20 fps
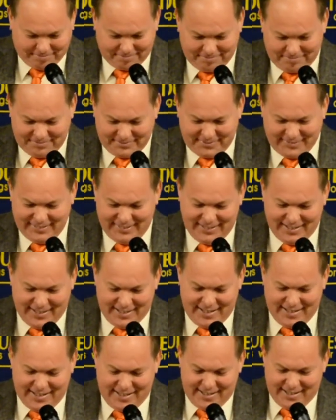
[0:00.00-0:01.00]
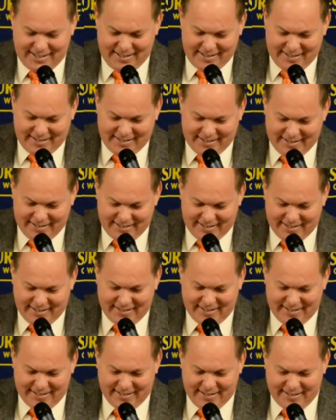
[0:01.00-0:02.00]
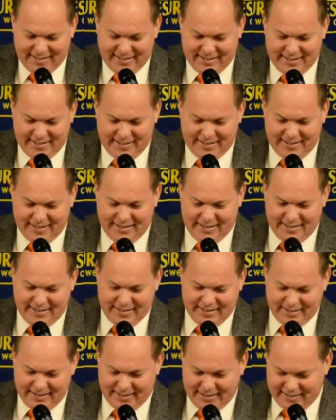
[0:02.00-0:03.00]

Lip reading: (no one is talking)